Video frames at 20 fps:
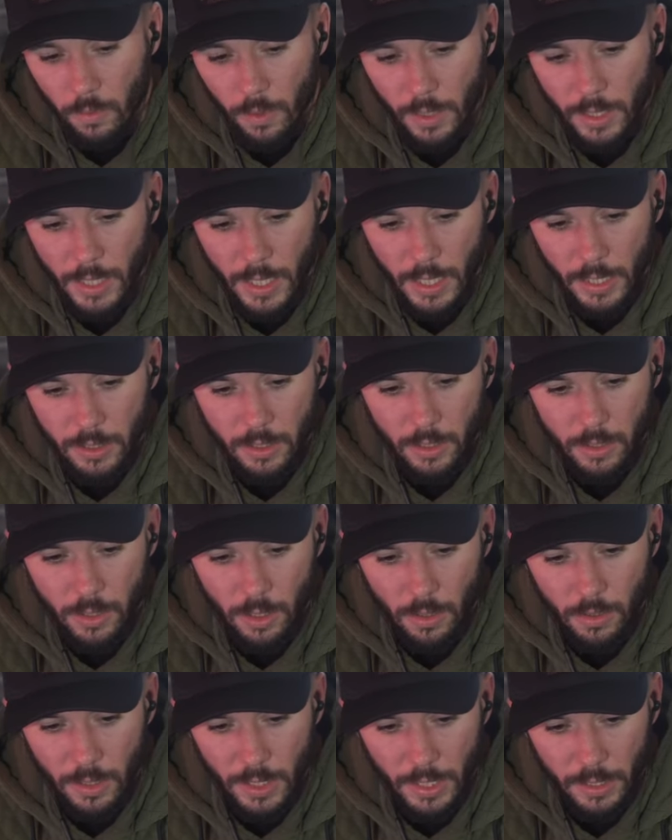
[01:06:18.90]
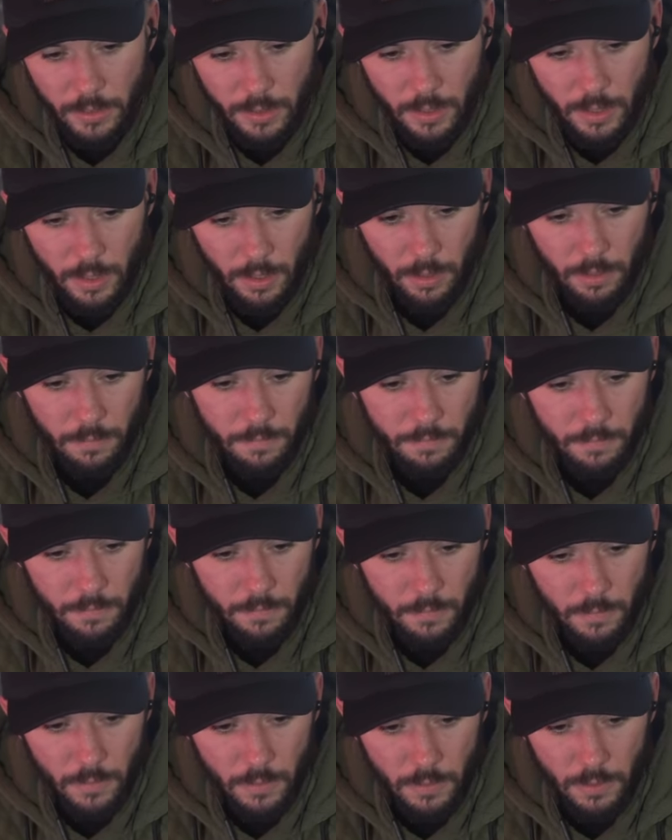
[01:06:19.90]
We're going to head to Donetsk.
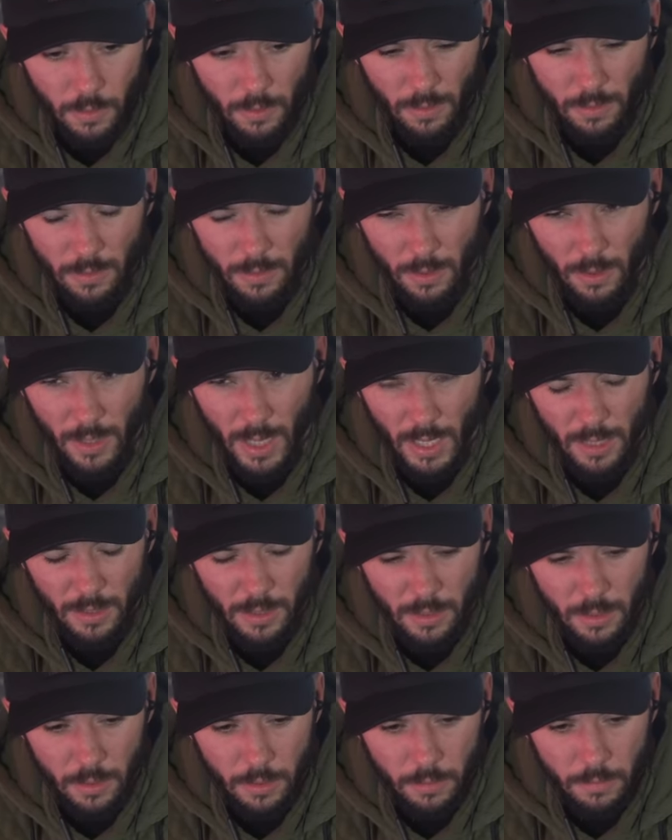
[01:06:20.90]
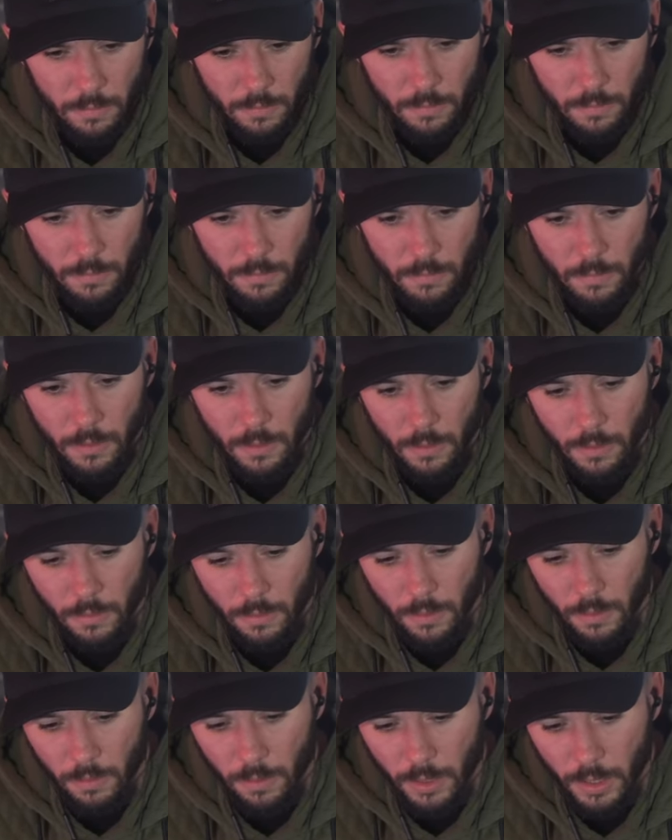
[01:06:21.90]
Don, Donetsk.
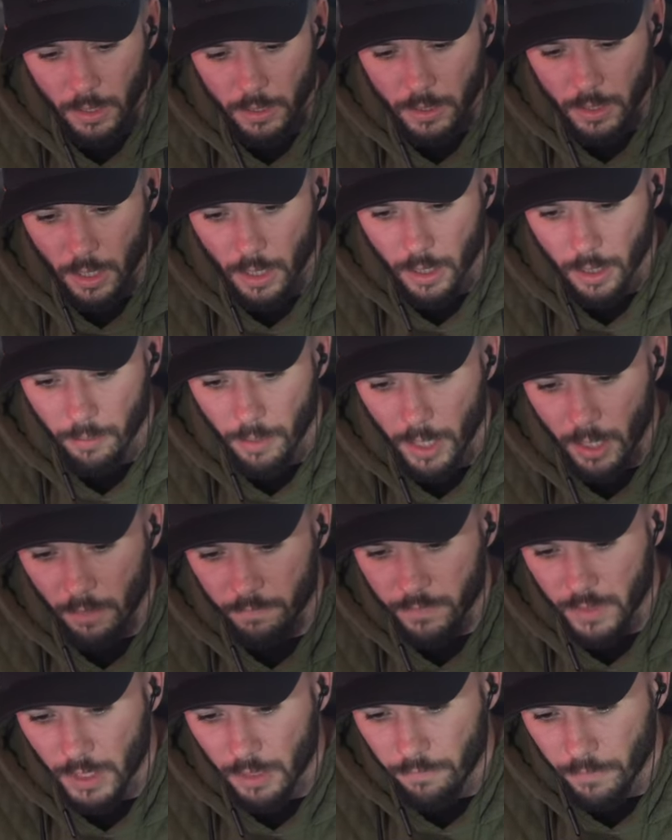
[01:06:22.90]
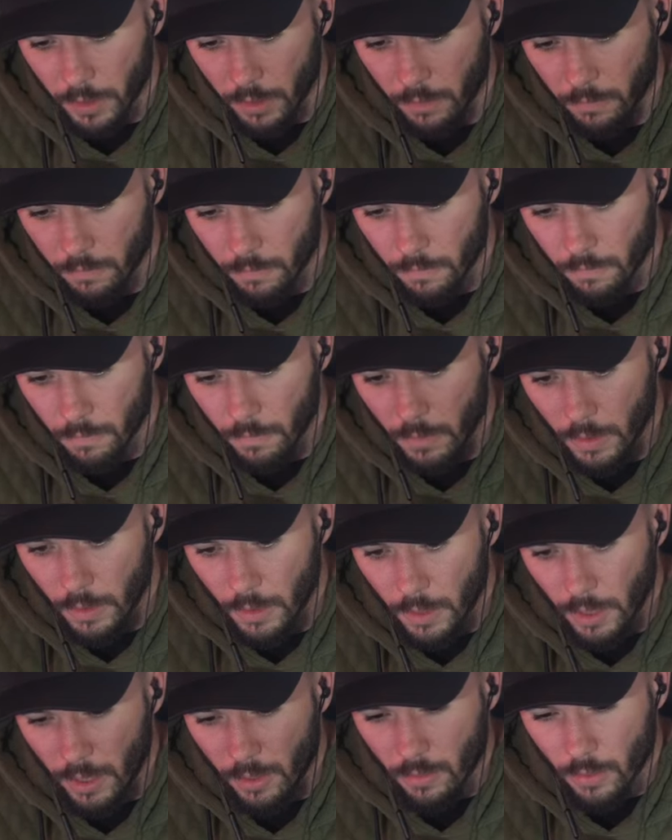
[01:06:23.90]
We're going to talk about Avdiivka
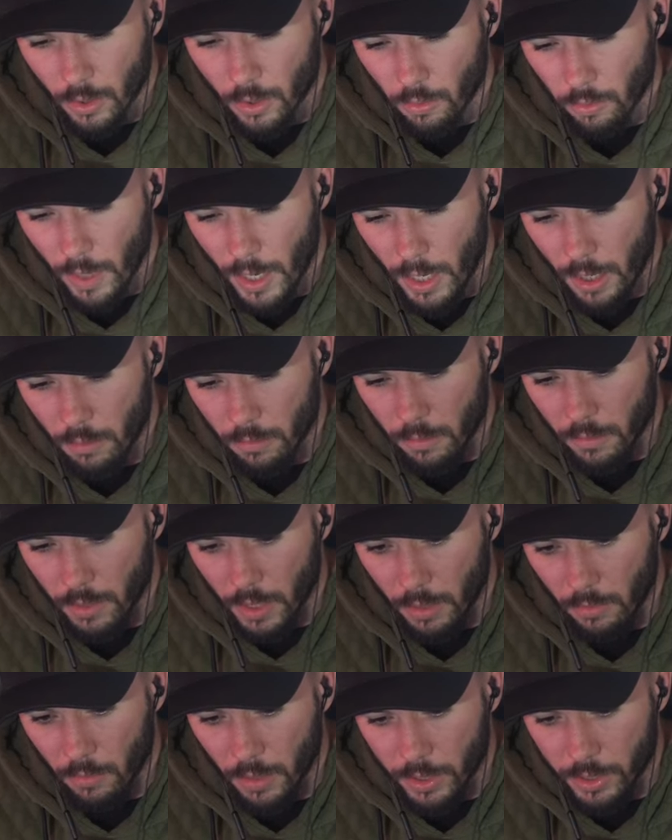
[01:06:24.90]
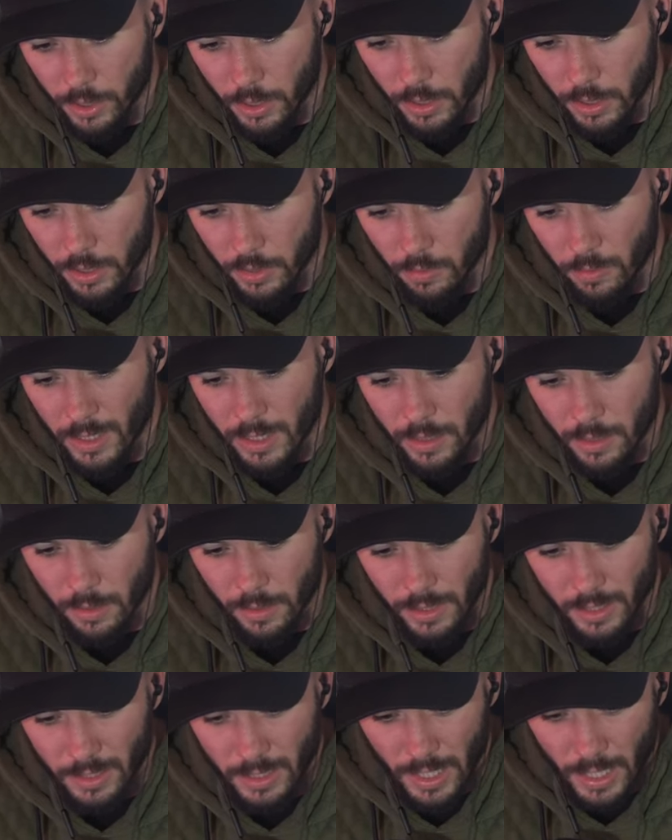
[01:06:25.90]
and the ground that Russia has
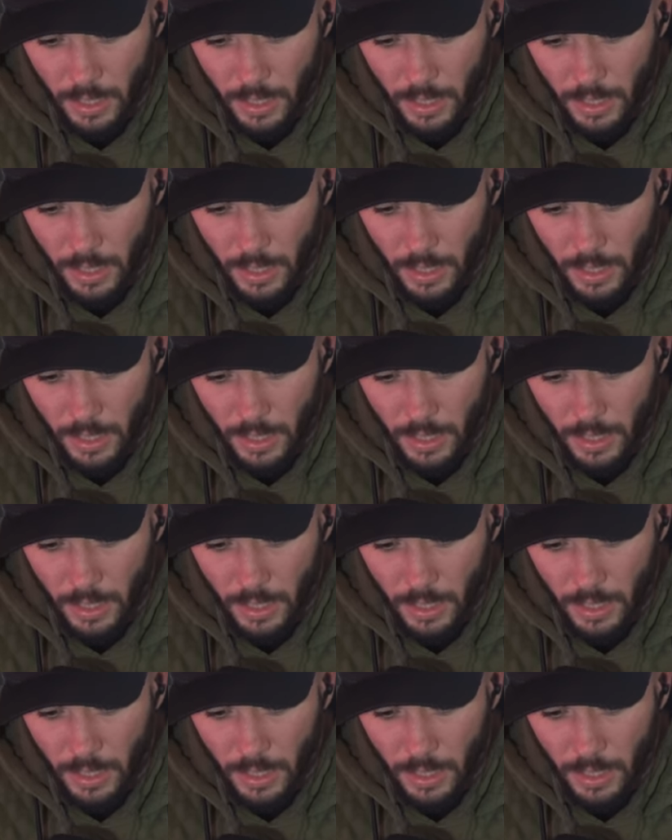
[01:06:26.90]
recently